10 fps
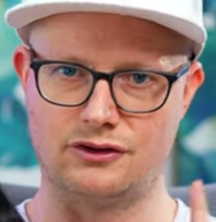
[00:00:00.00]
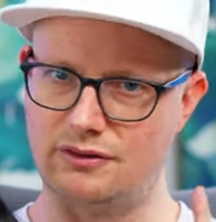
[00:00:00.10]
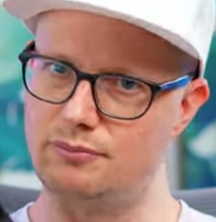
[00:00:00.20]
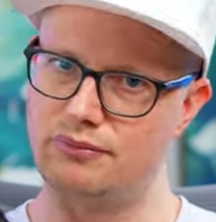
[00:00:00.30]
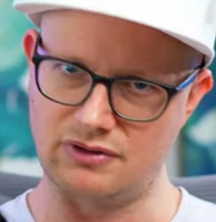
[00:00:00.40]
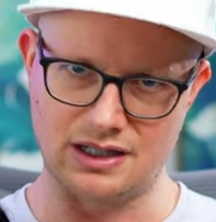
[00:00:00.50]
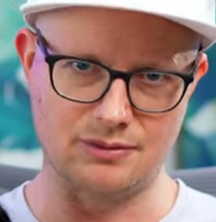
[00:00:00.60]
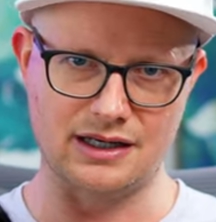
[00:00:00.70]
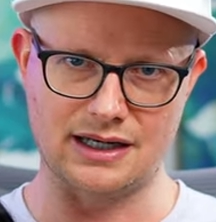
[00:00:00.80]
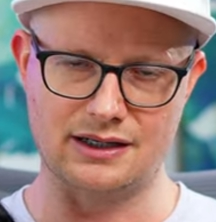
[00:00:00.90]
they're
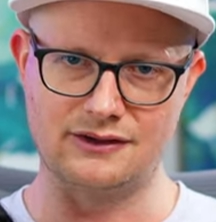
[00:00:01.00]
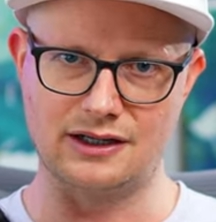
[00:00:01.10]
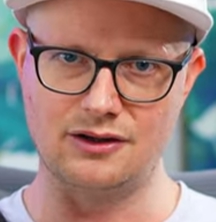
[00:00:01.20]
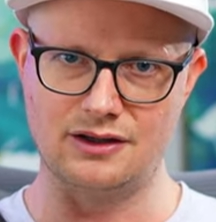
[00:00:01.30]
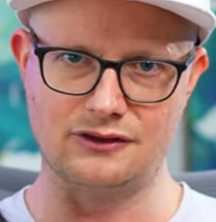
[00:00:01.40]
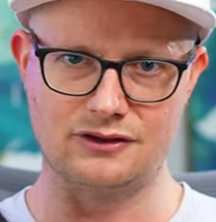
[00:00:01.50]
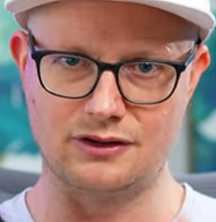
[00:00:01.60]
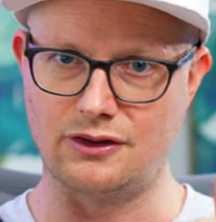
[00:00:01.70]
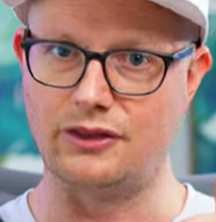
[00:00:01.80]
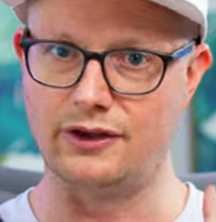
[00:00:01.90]
probably not gonna tell you this,
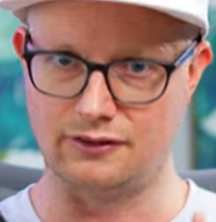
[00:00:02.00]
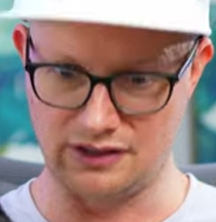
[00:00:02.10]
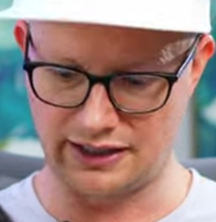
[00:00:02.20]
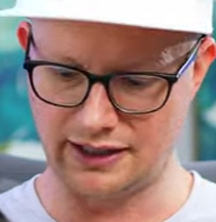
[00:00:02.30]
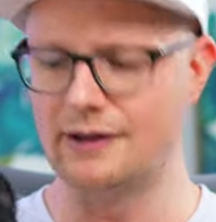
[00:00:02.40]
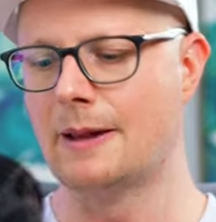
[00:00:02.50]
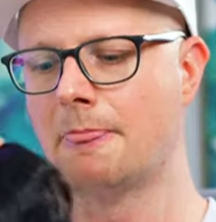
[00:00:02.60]
they're lying.